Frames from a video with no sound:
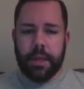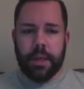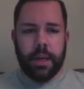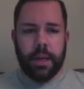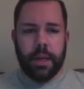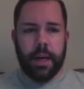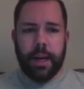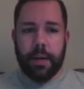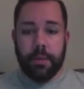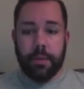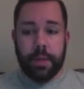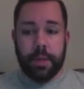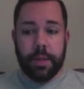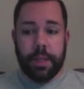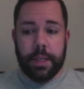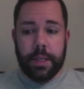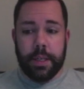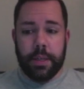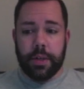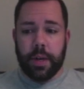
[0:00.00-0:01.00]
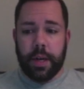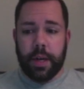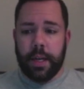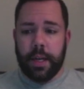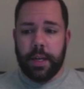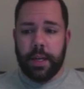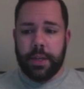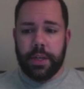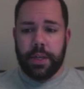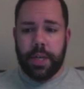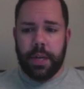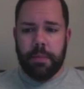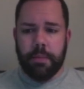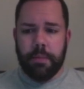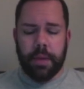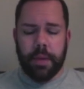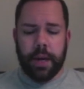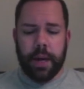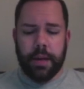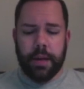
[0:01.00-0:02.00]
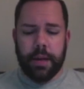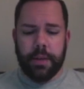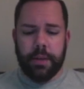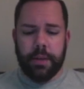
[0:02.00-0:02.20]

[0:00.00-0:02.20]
I really did try to eat cheap, but I